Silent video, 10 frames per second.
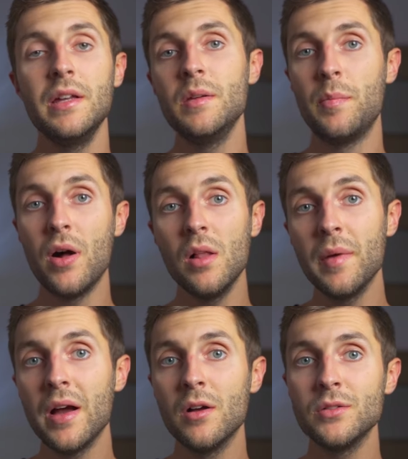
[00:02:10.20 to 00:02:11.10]
In the Palm
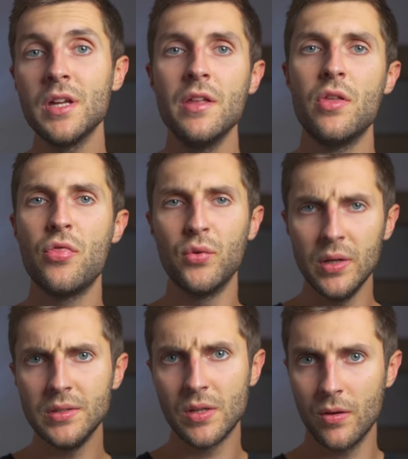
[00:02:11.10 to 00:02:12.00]
House, the
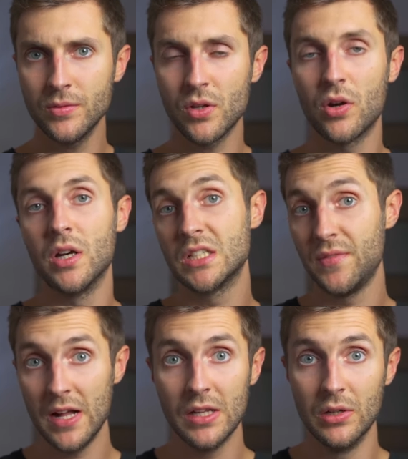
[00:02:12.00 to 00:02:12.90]
three zones are as
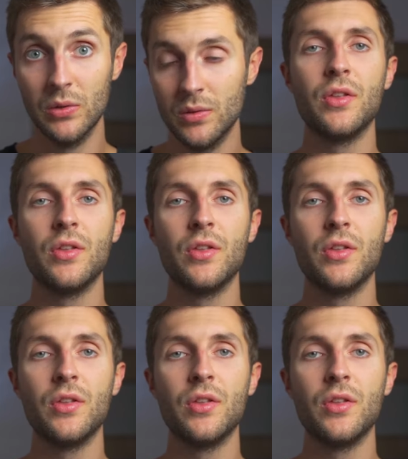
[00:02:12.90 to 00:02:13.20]
follow.